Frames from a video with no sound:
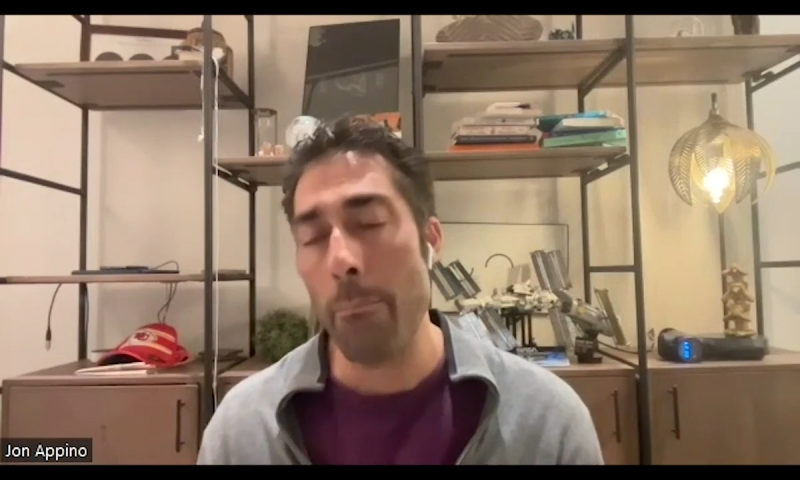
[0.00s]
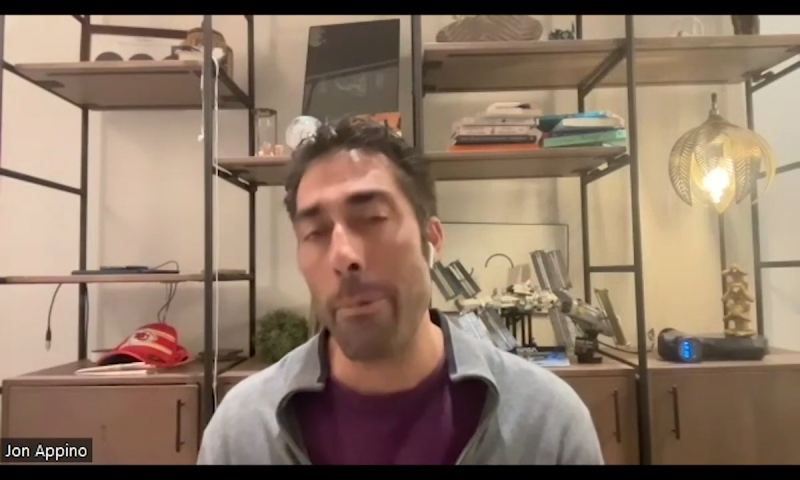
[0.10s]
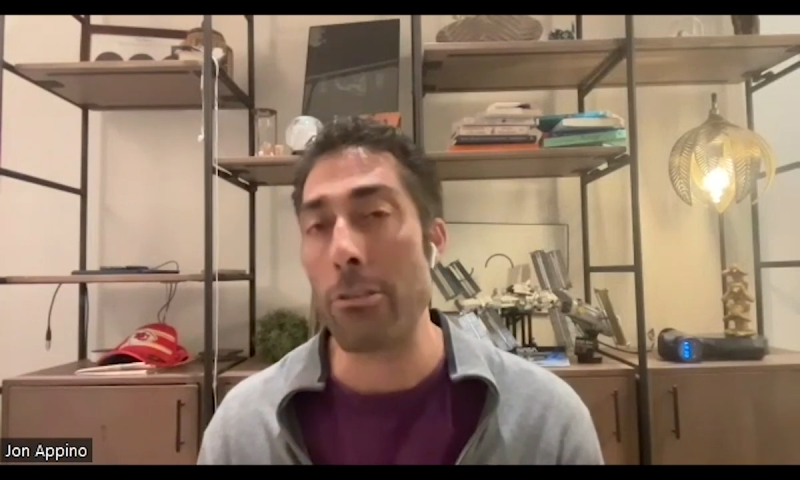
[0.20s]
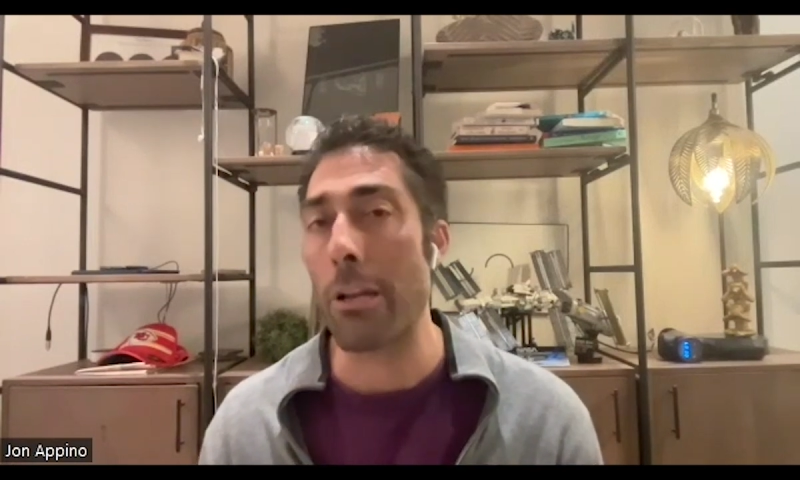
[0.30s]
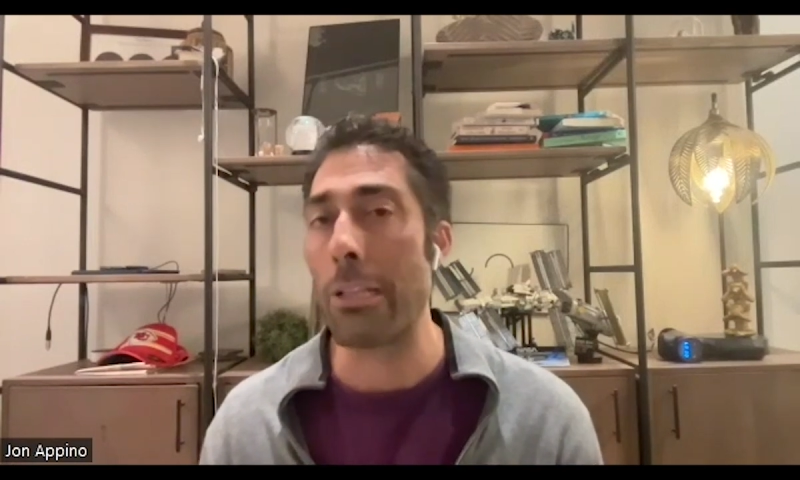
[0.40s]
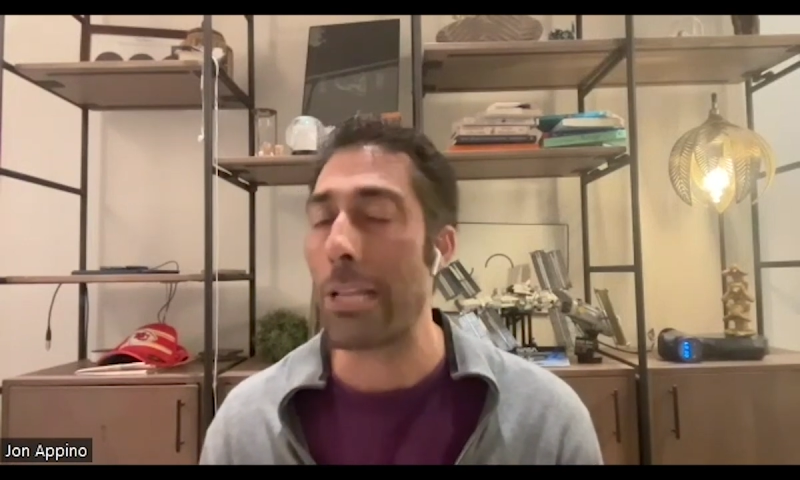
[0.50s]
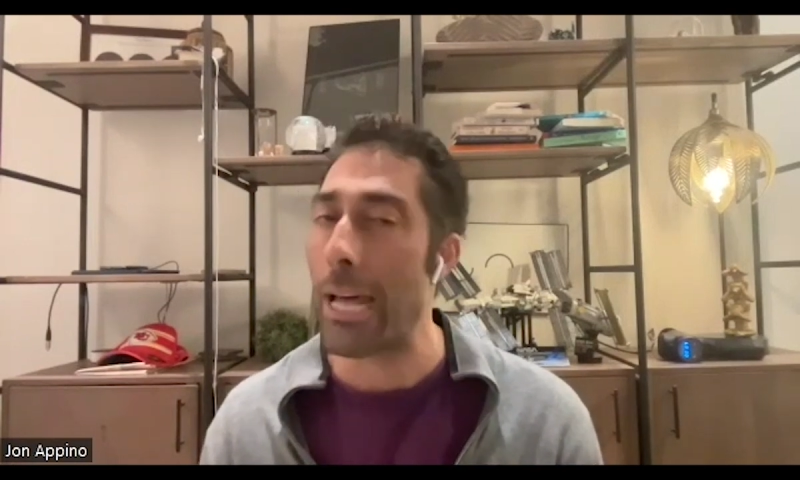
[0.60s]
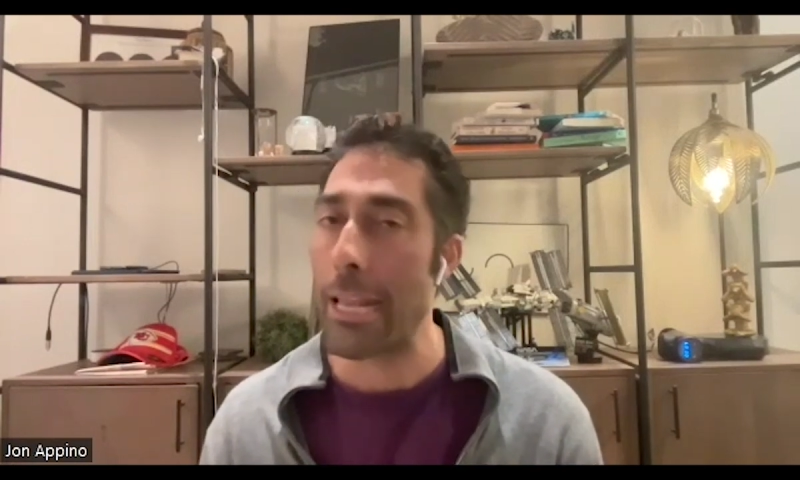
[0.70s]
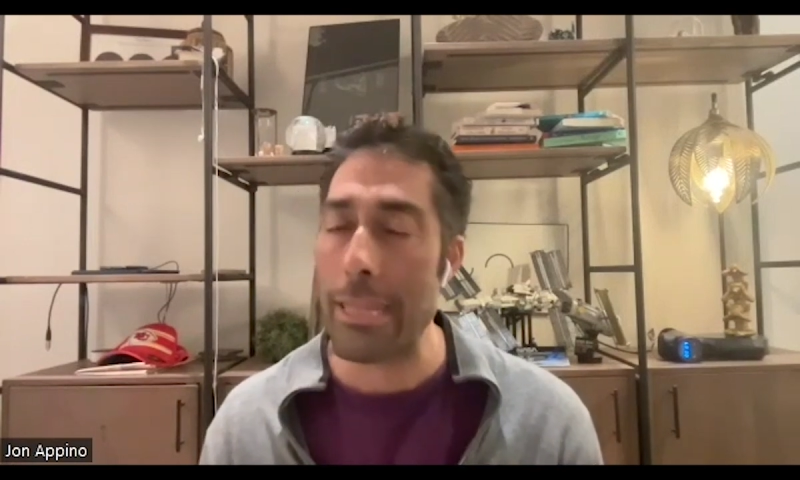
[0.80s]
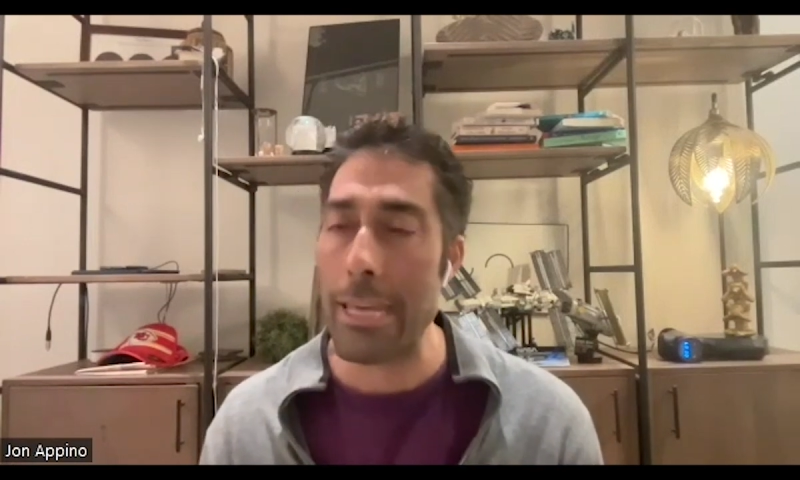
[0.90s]
based on a
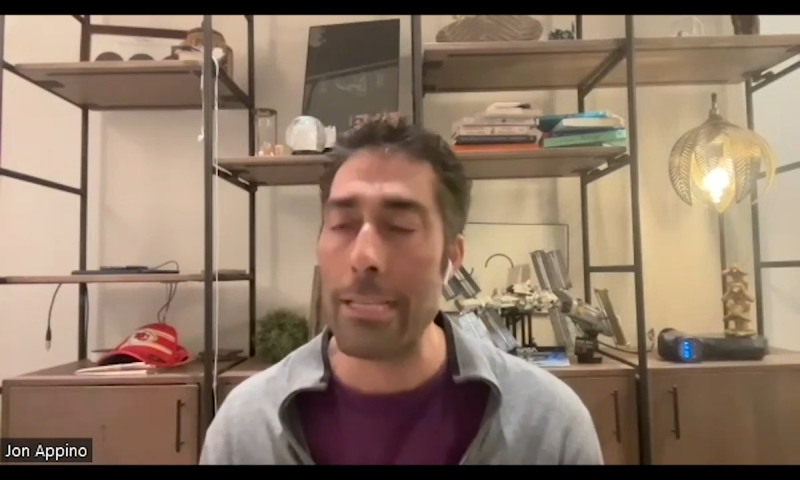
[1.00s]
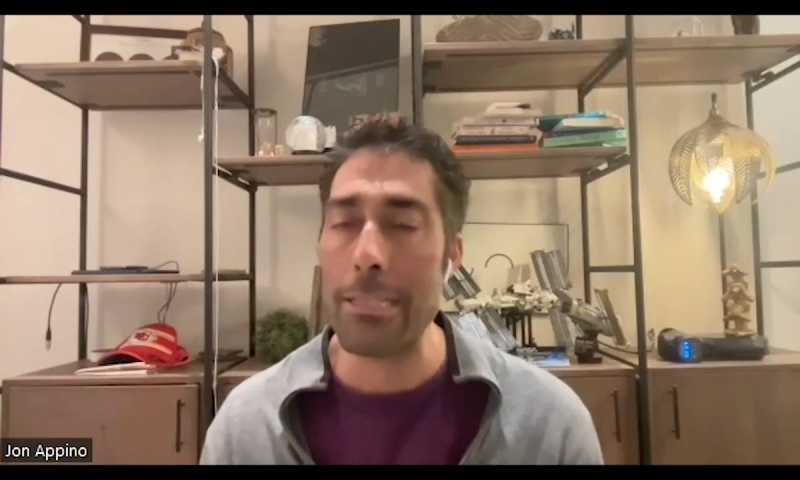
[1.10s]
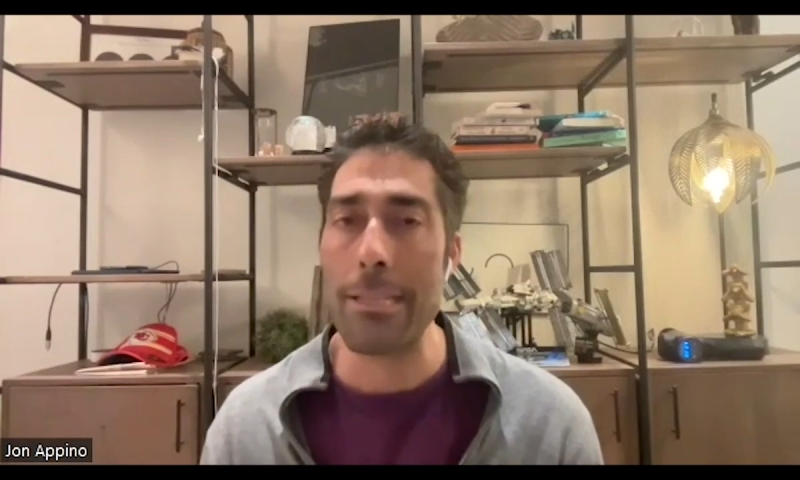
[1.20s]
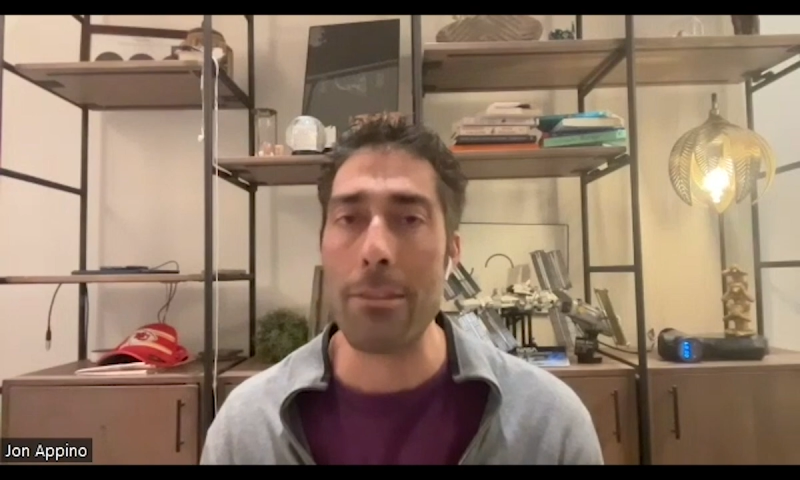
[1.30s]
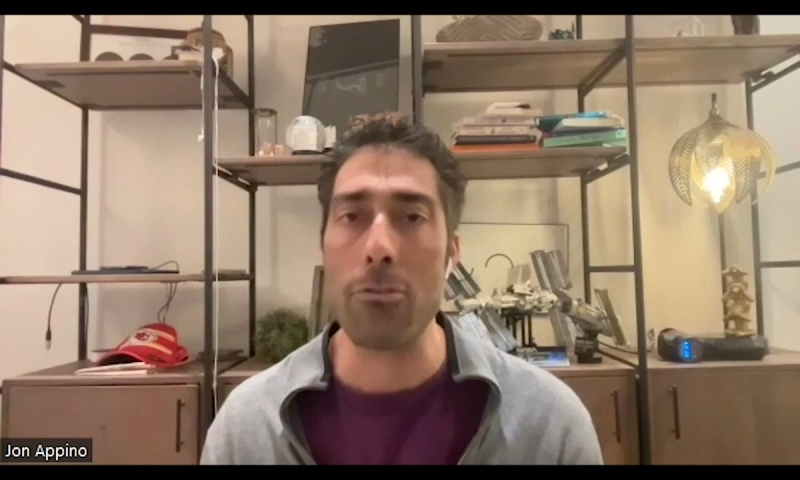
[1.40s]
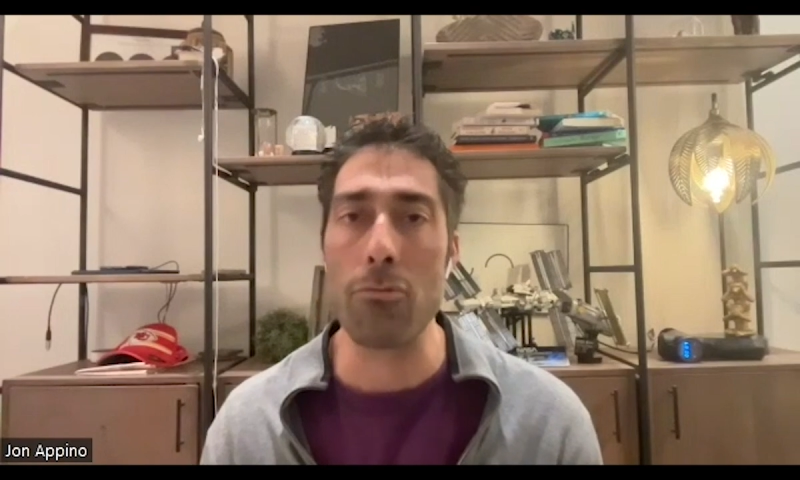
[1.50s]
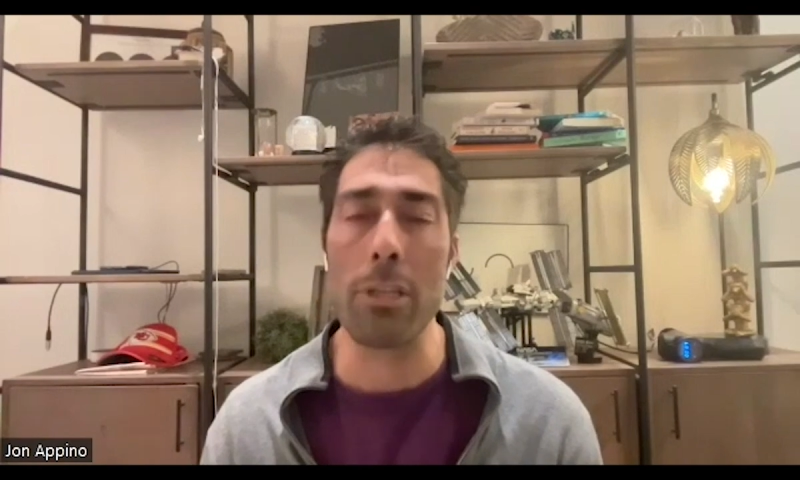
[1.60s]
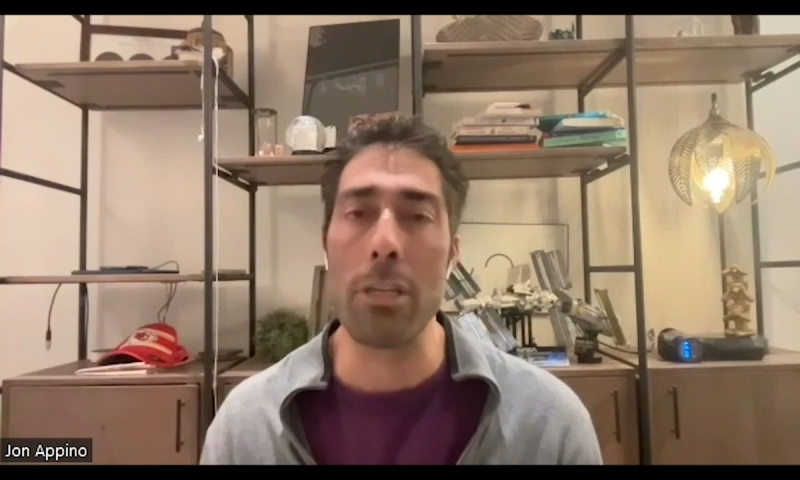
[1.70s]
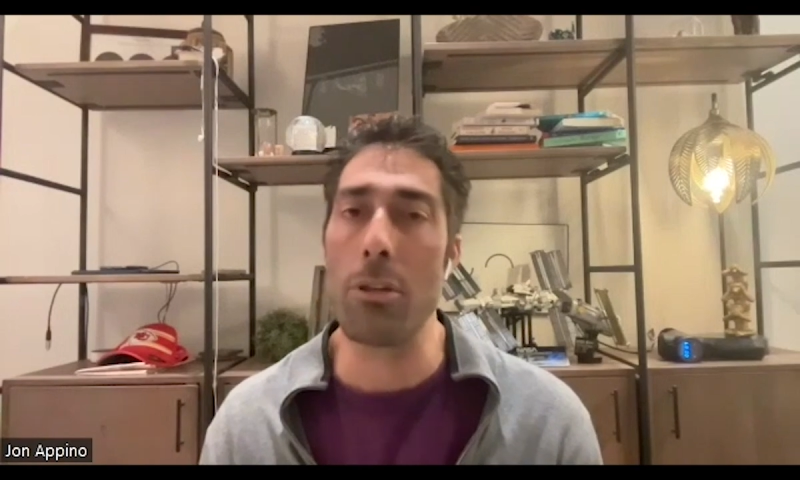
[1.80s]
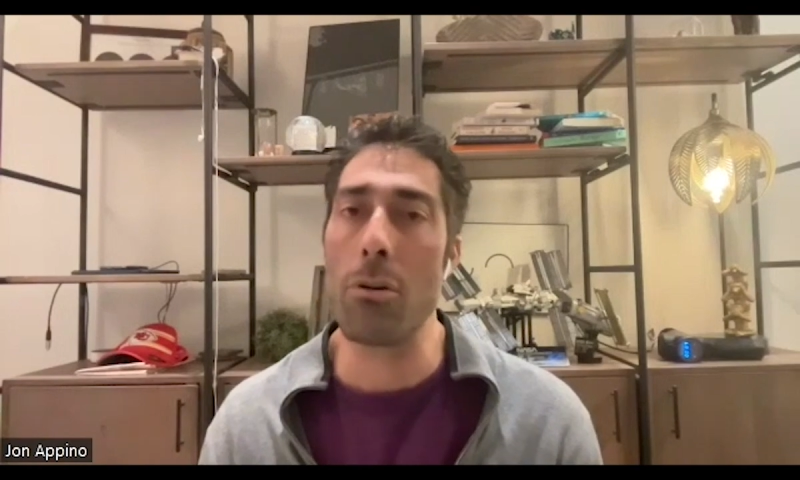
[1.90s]
lot of things that there's
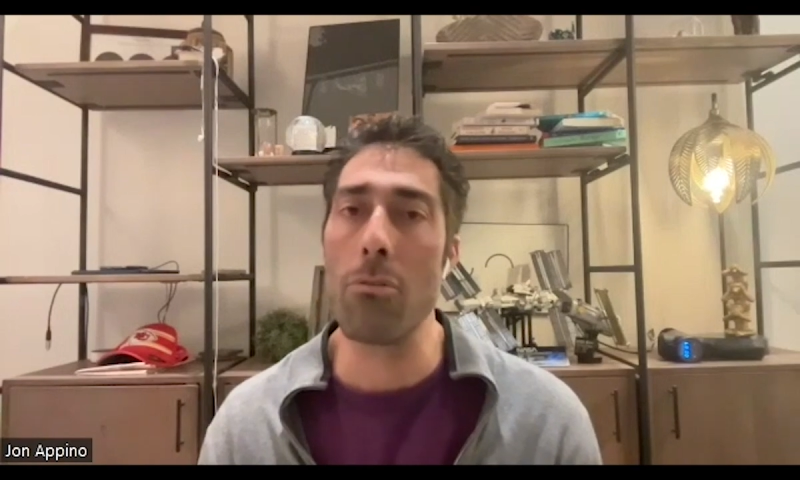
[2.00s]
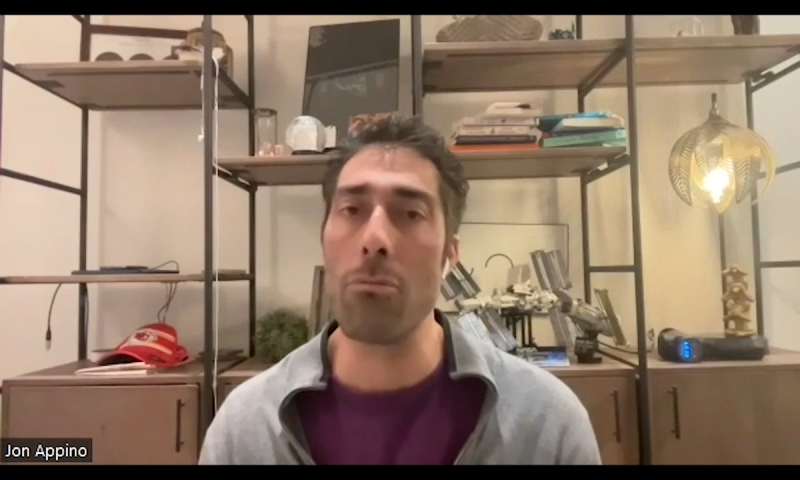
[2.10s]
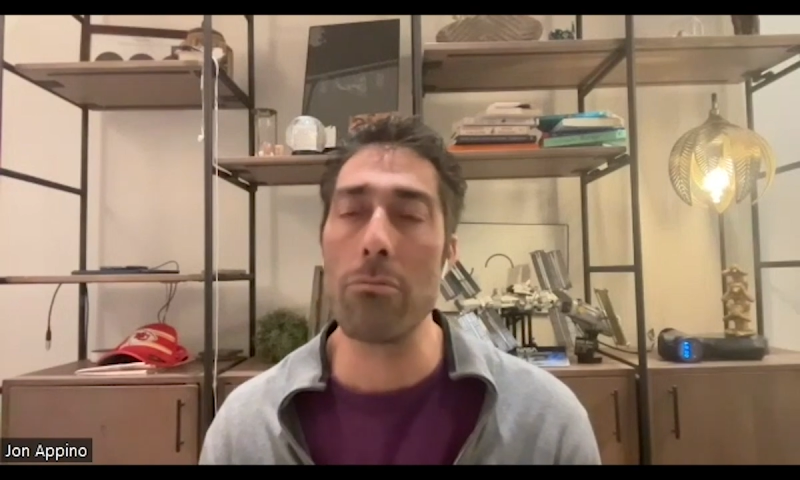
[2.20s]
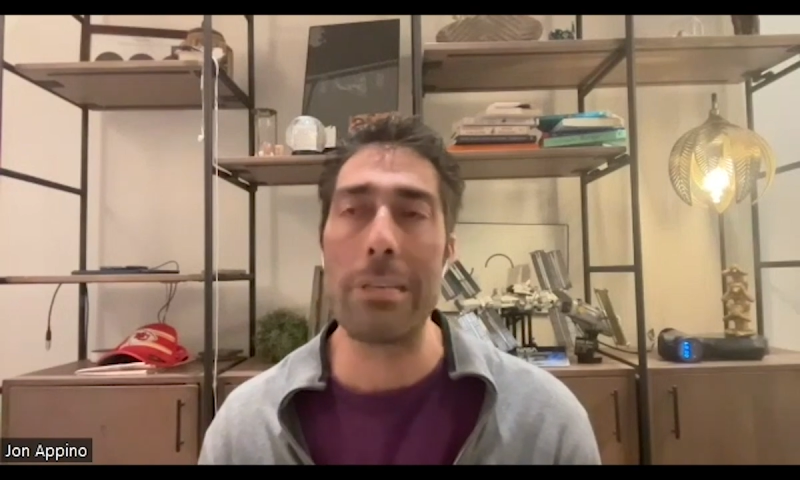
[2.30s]
really no